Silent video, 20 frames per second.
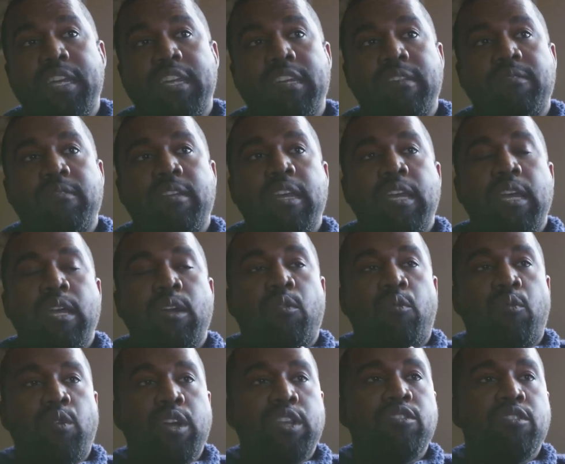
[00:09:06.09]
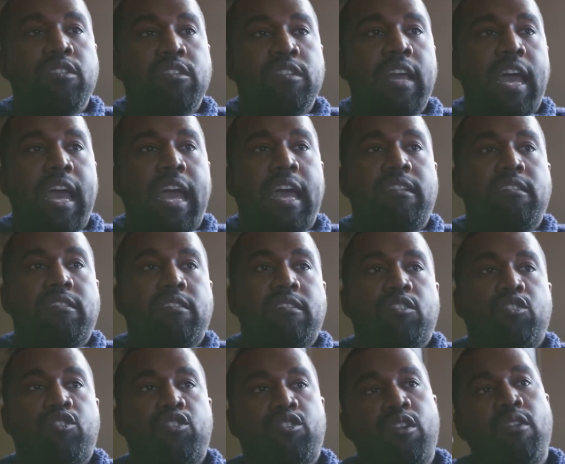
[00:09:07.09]
making. When you're not
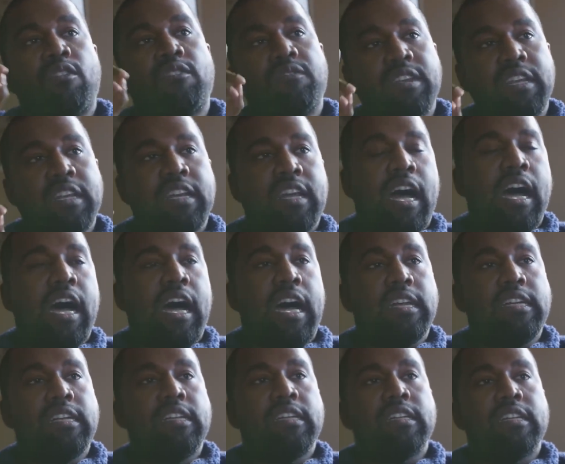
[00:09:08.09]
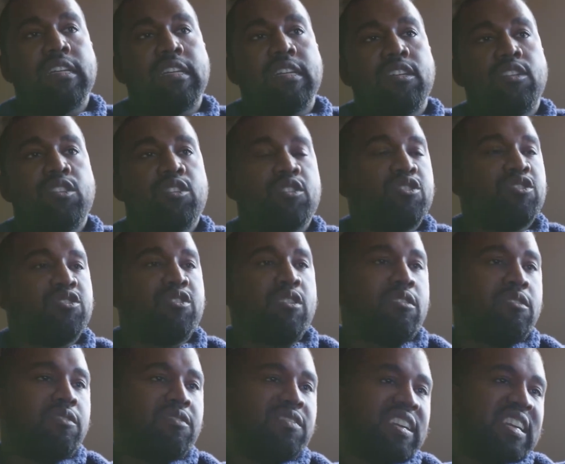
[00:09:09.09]
serving God, you're
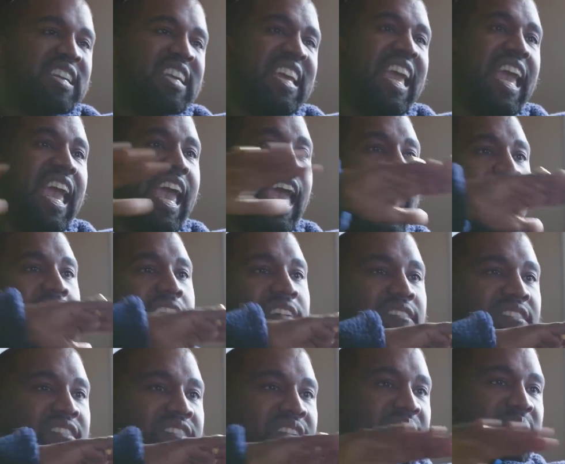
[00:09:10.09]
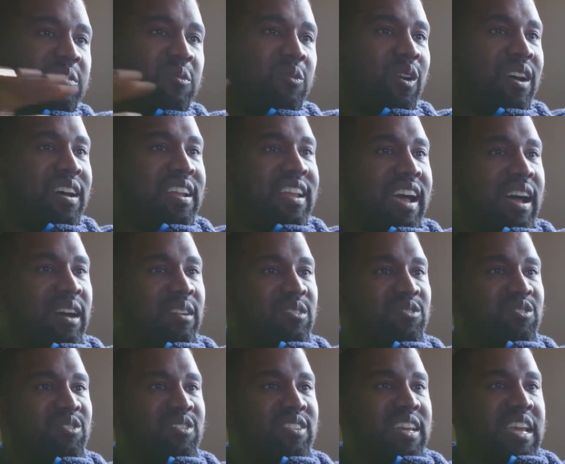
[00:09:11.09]
serving everyone
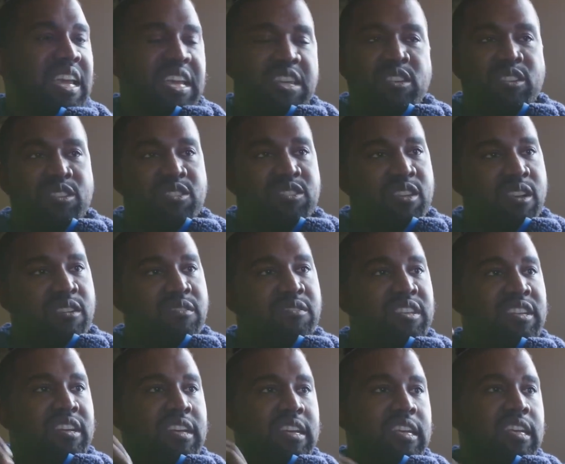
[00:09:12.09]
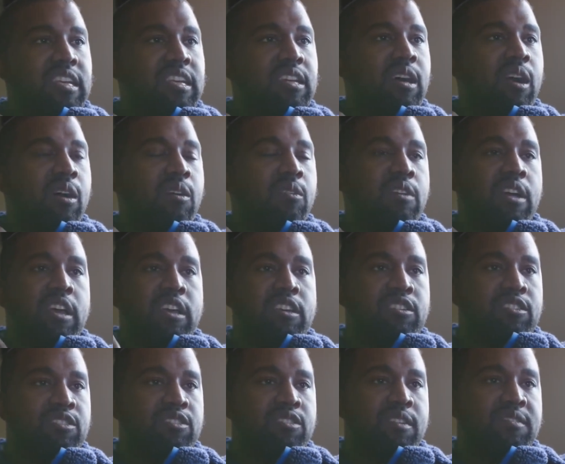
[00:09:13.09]
else. You're serving your ego,
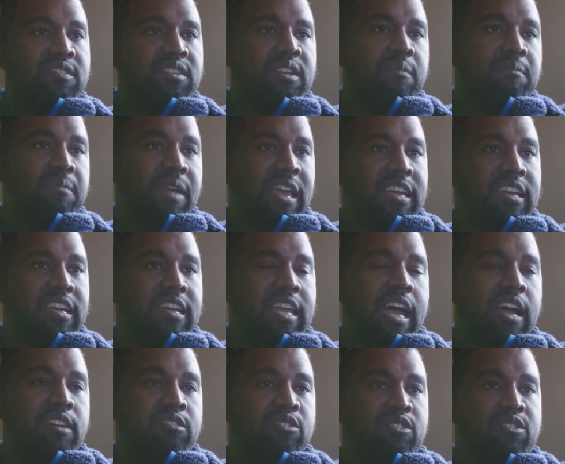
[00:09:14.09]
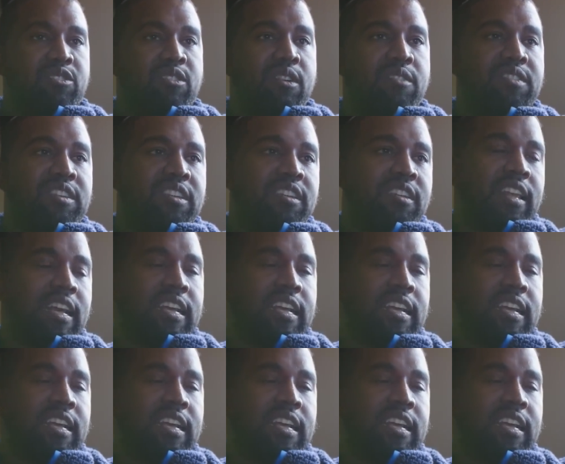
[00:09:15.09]
you're serving your bank account, you're serving your